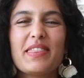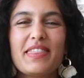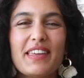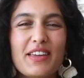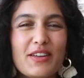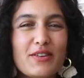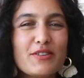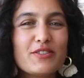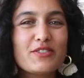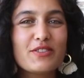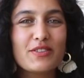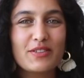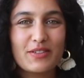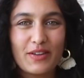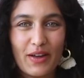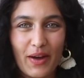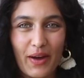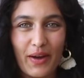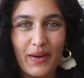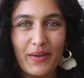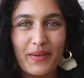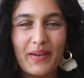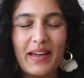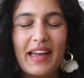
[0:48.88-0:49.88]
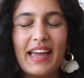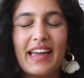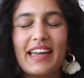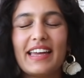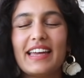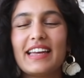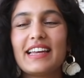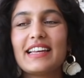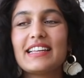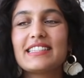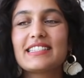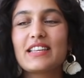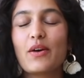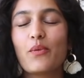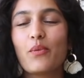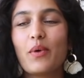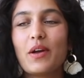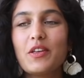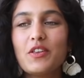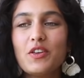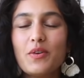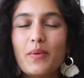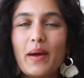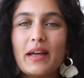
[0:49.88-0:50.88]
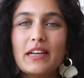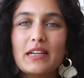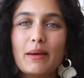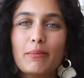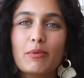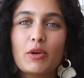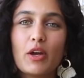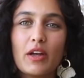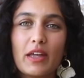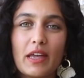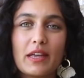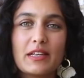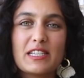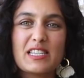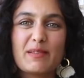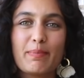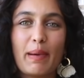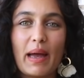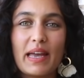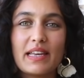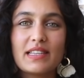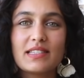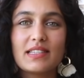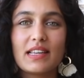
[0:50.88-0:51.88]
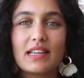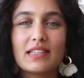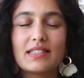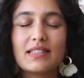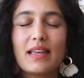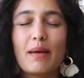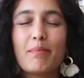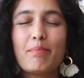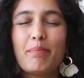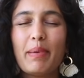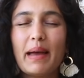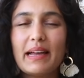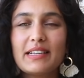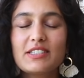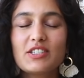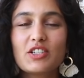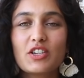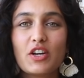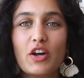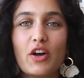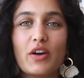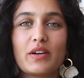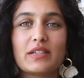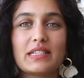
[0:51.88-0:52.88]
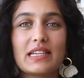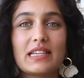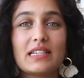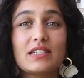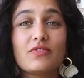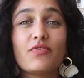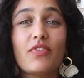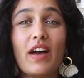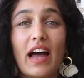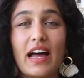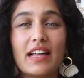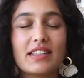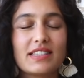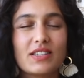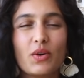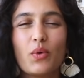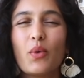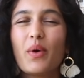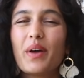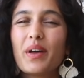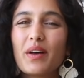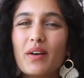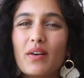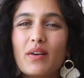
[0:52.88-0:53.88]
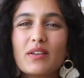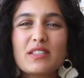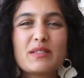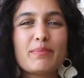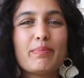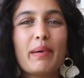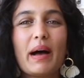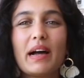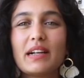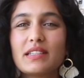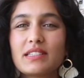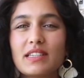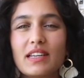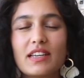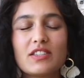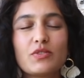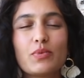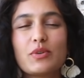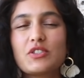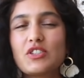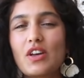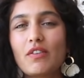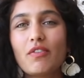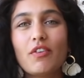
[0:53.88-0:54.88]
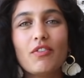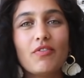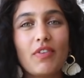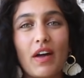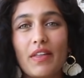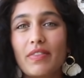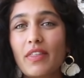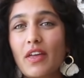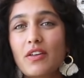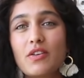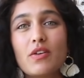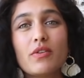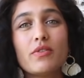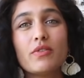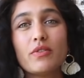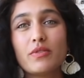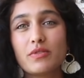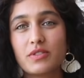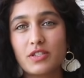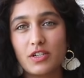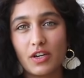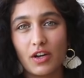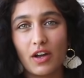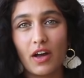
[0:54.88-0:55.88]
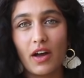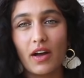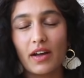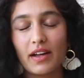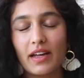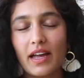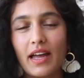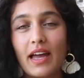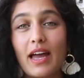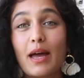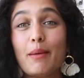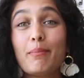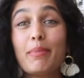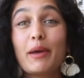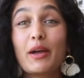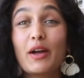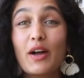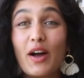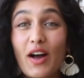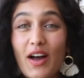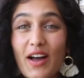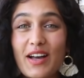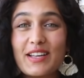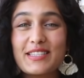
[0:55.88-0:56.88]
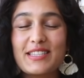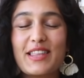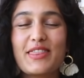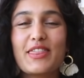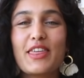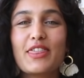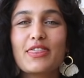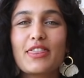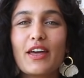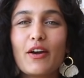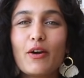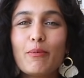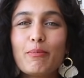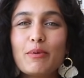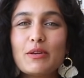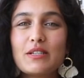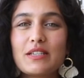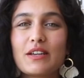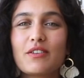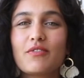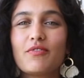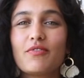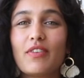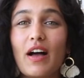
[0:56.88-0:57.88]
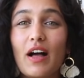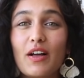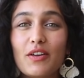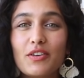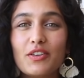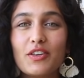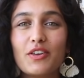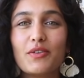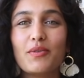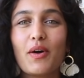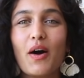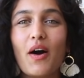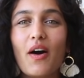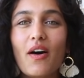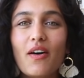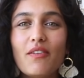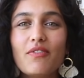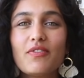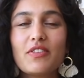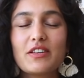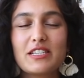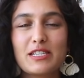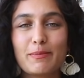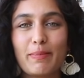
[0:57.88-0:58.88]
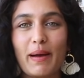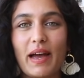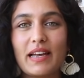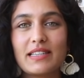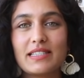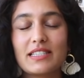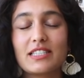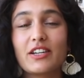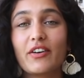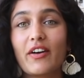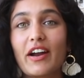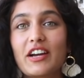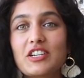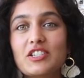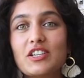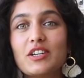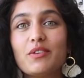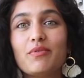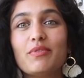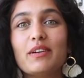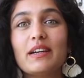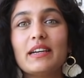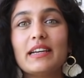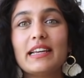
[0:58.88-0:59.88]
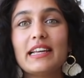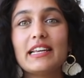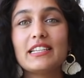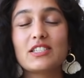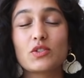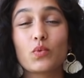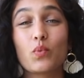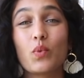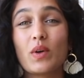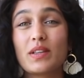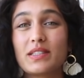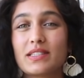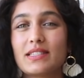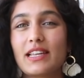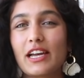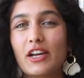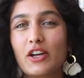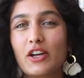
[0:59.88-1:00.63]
thing you should know is when you end up cooking spices, they're best cooked in fats, oils, butters, whichever fat that you use to cook, because the therapeutic value of the spices are actually released once they're